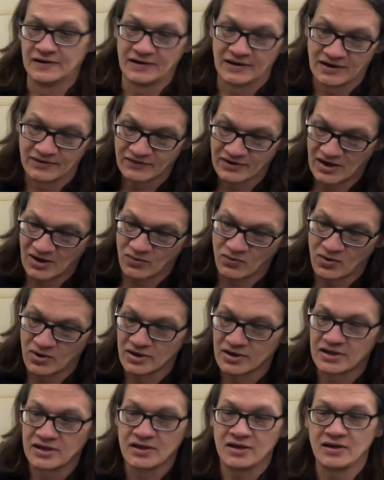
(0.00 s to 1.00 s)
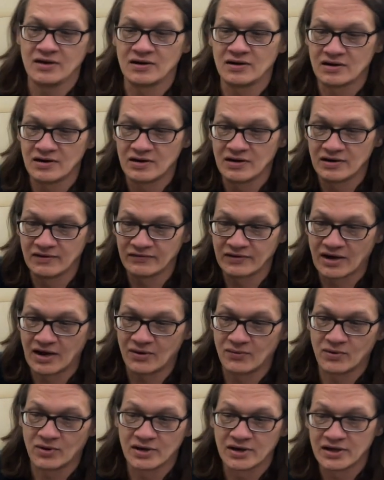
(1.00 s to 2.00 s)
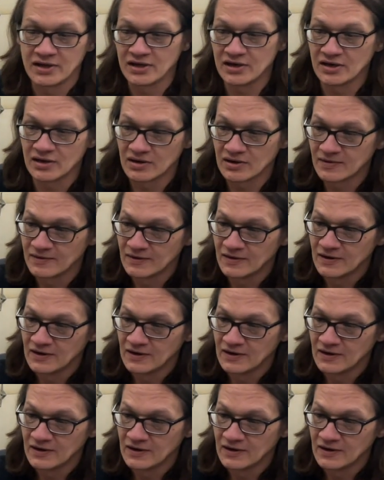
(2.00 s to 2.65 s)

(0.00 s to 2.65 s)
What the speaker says: I've got one here, I've got one here,